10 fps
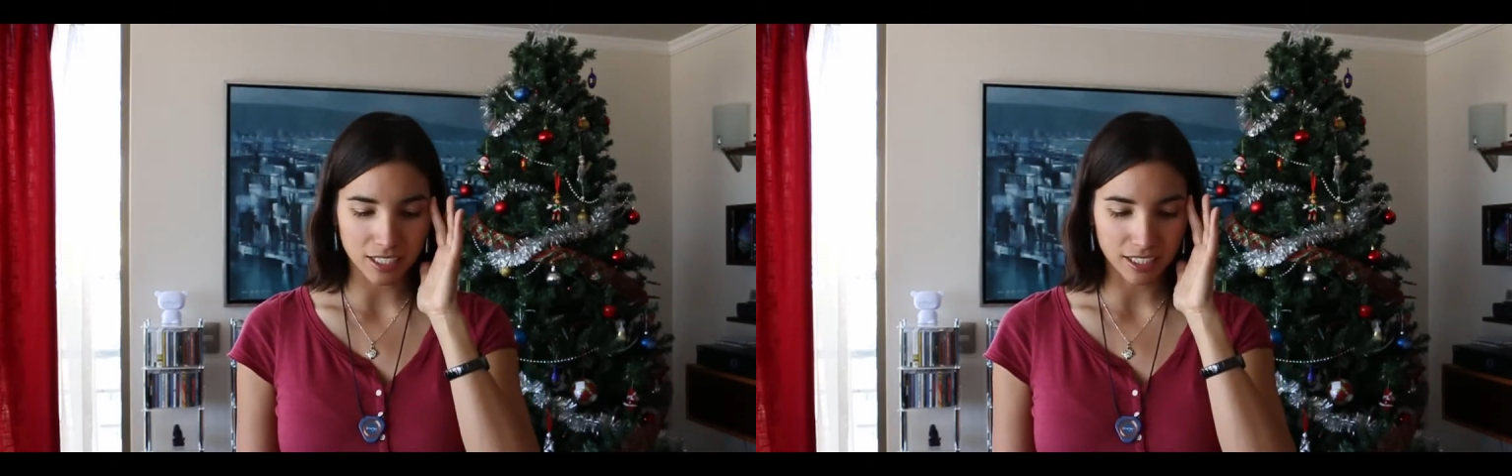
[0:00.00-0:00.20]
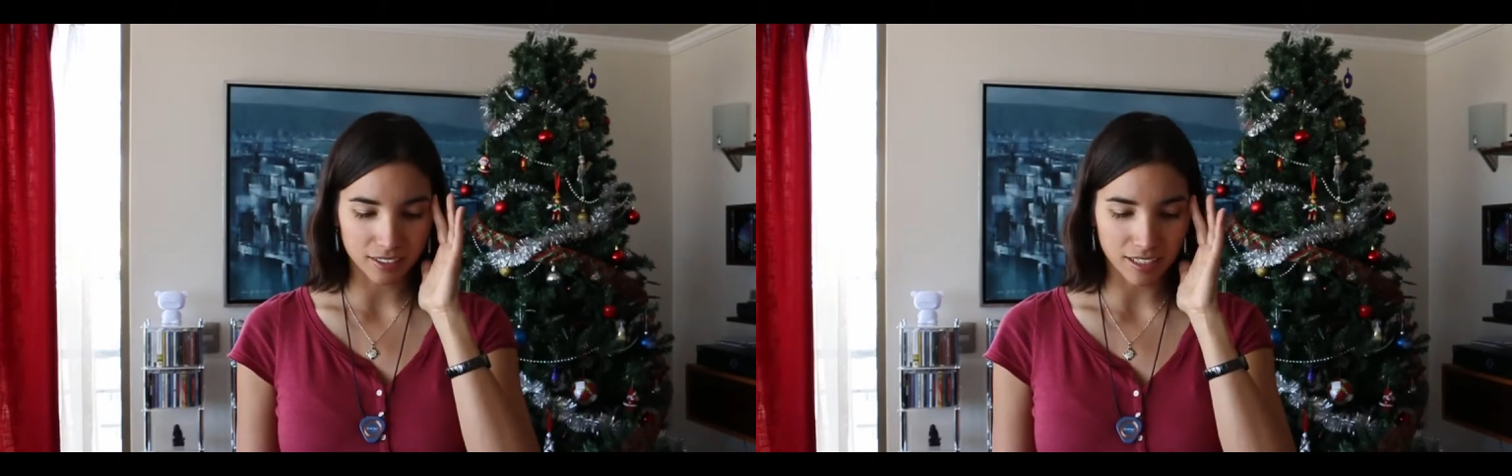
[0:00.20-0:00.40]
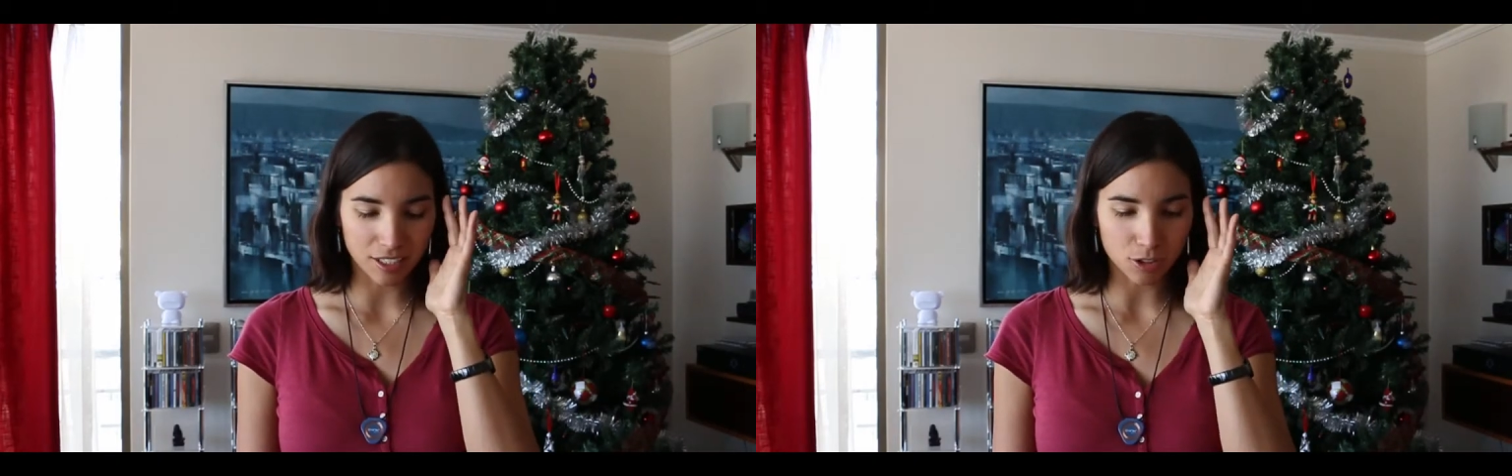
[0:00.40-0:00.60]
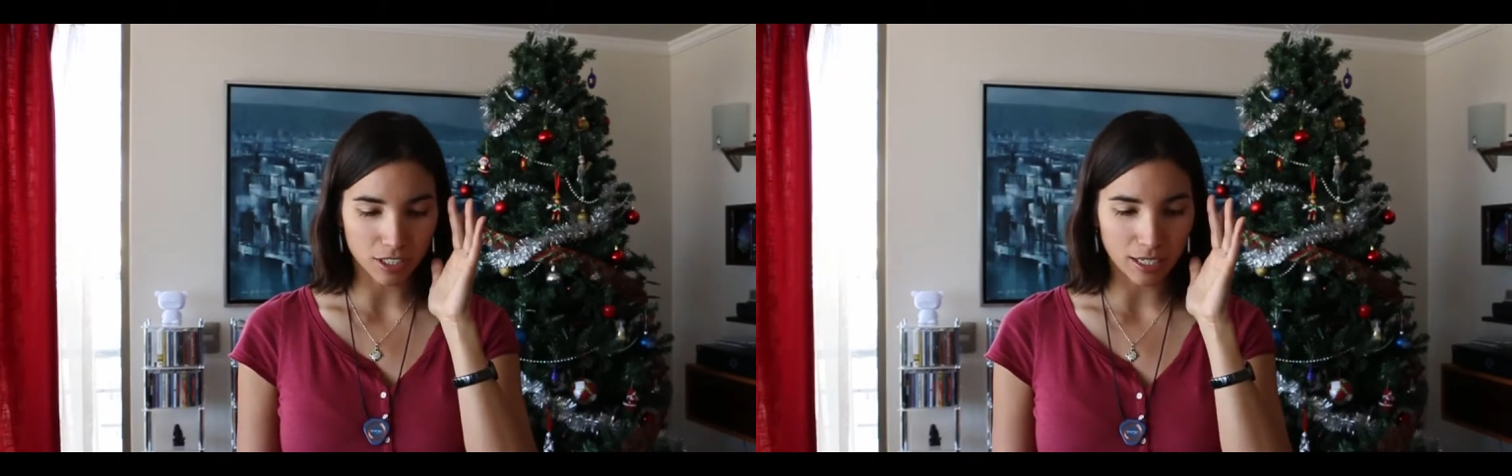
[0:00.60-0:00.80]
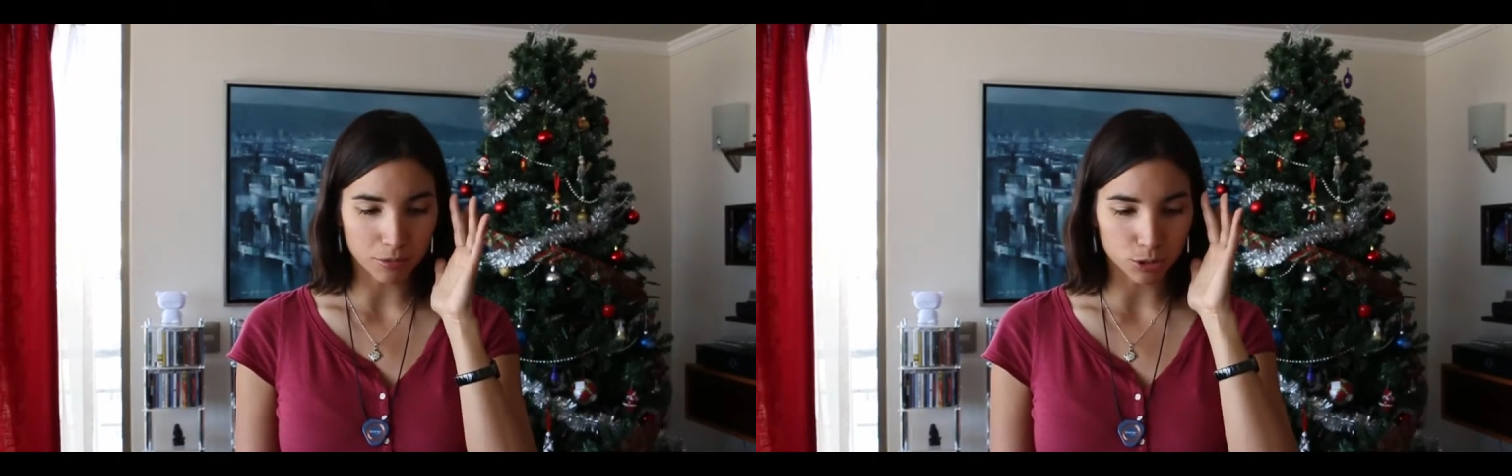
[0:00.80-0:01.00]
is that
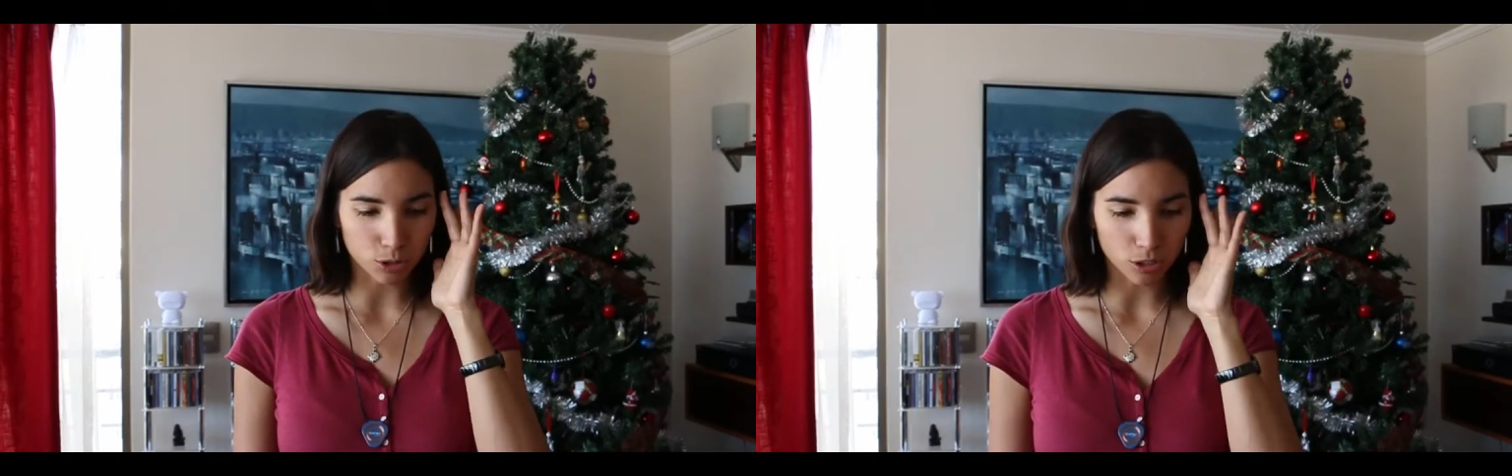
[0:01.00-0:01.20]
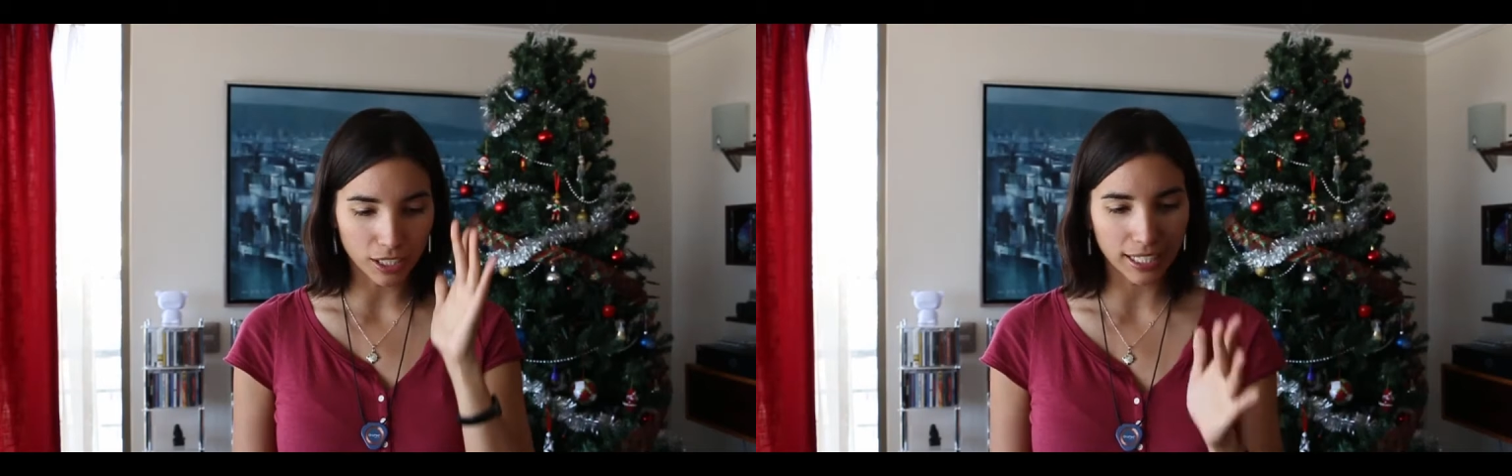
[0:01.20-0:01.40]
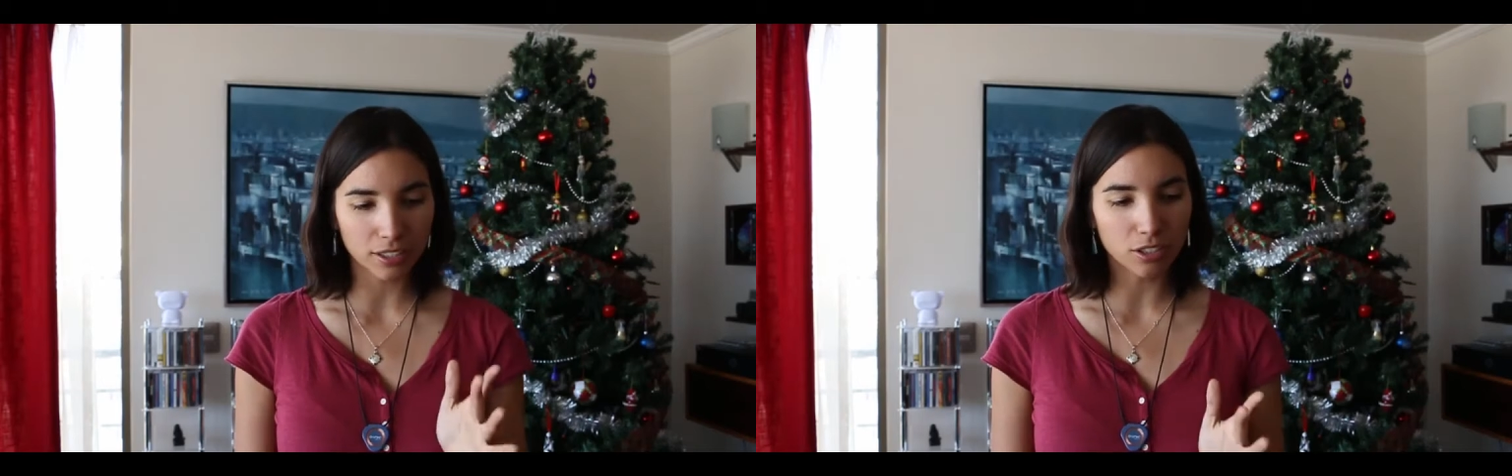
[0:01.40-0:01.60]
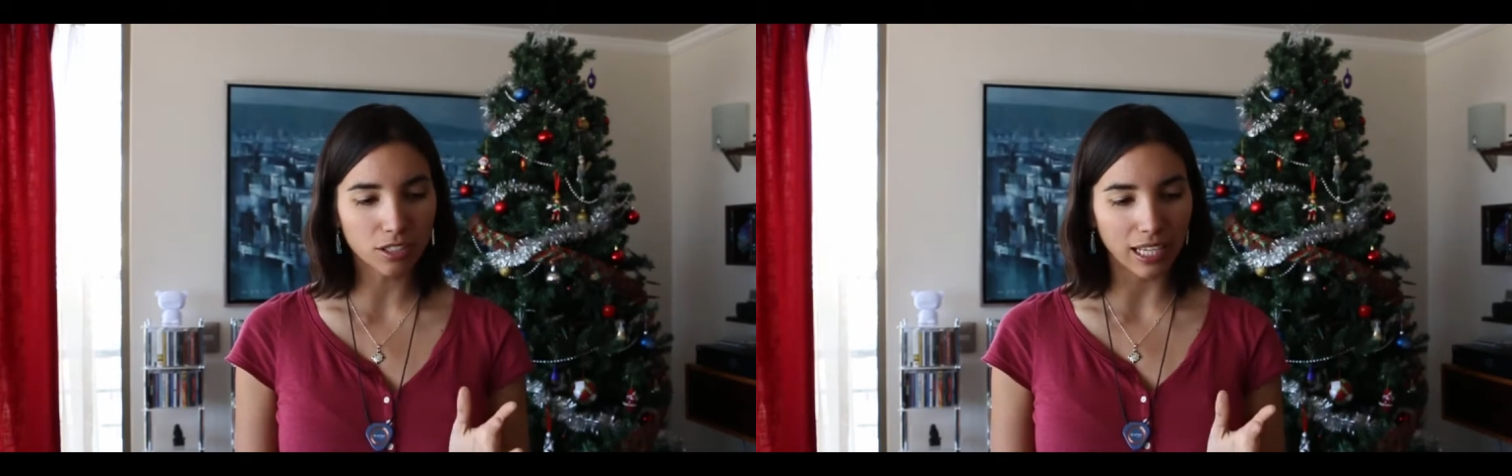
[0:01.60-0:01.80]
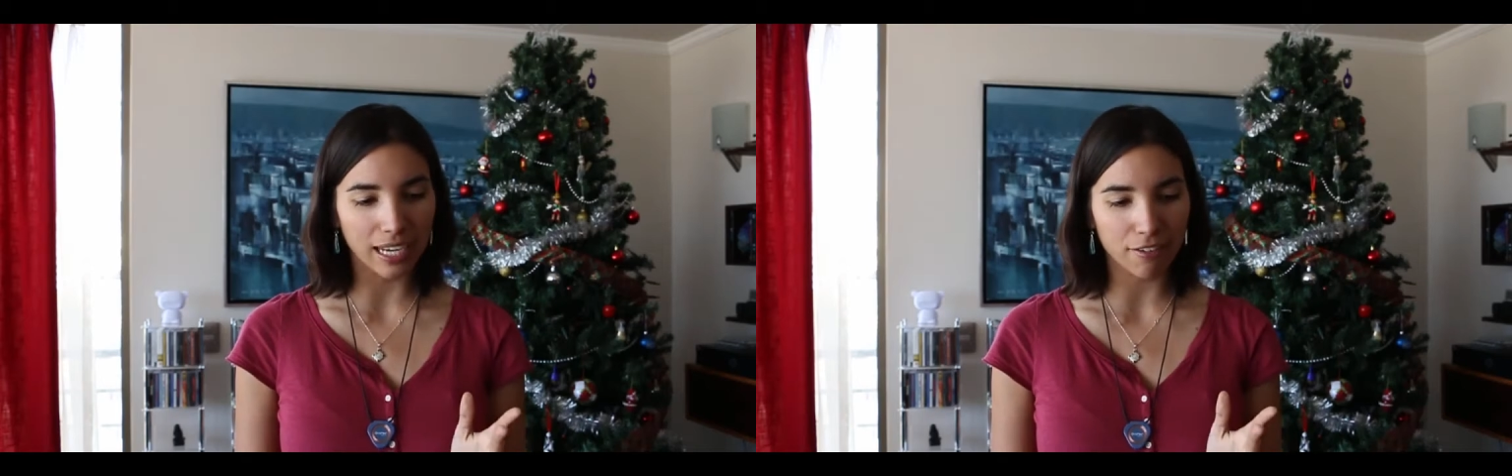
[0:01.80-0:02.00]
you're able to look at
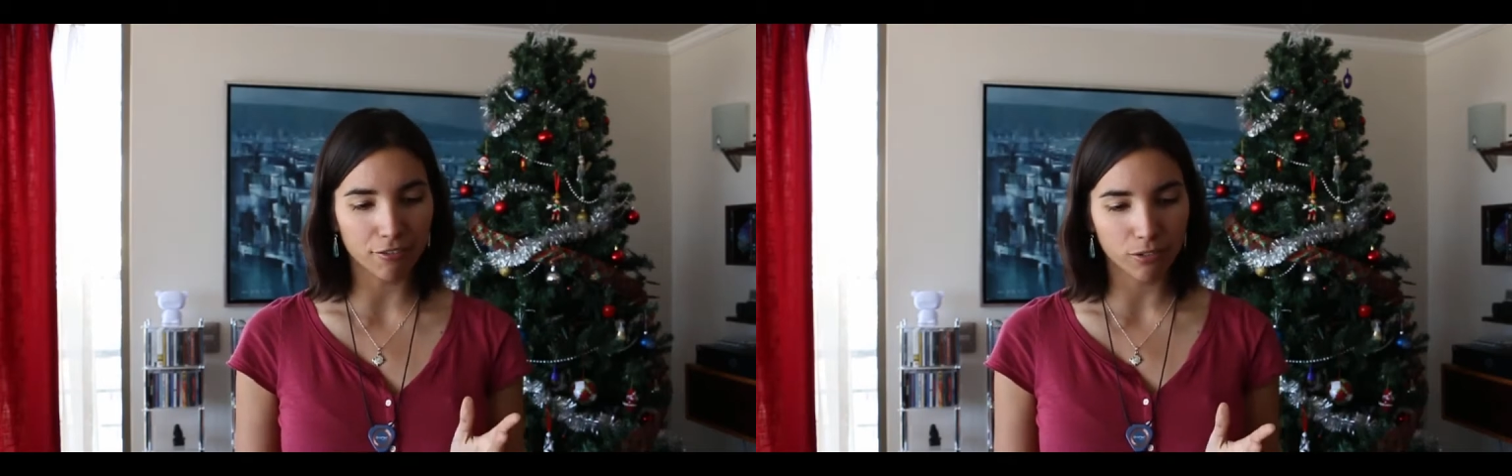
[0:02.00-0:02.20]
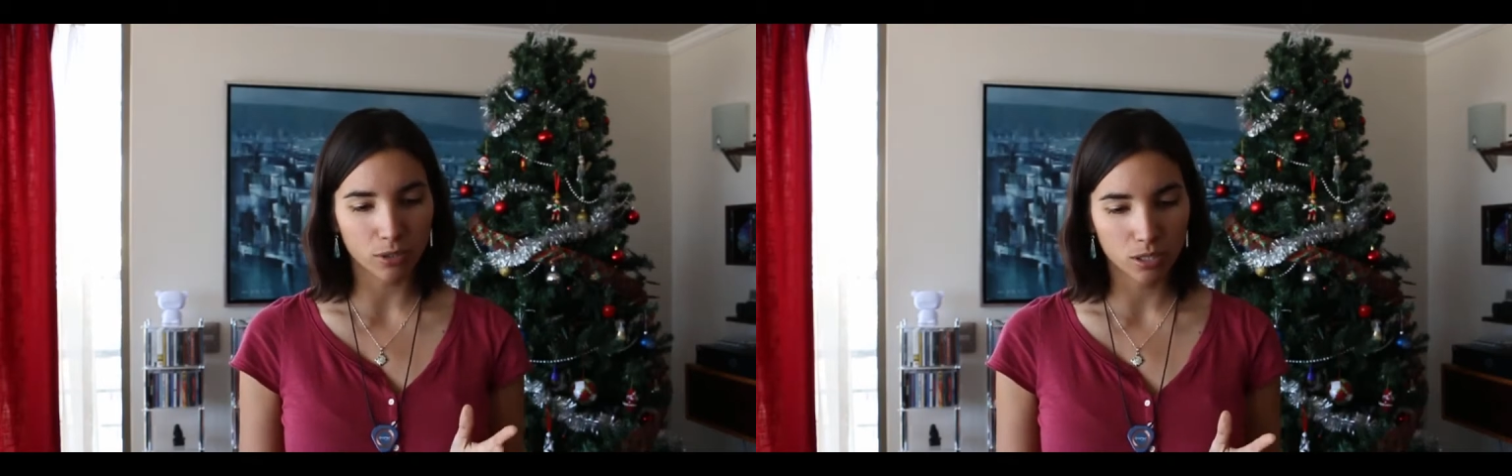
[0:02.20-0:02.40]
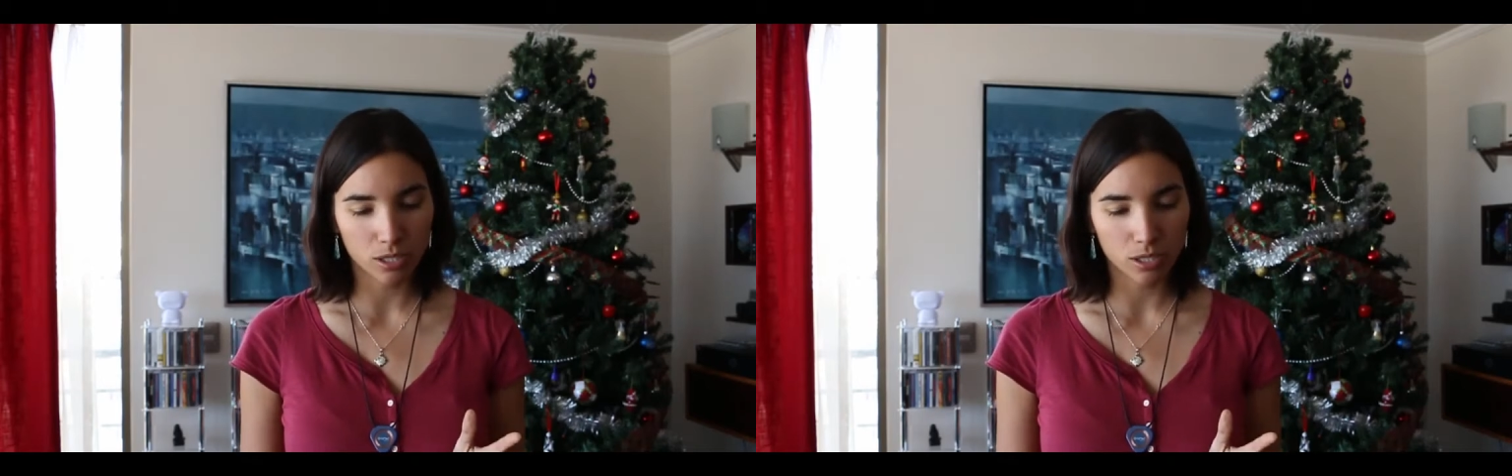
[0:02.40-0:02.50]
your life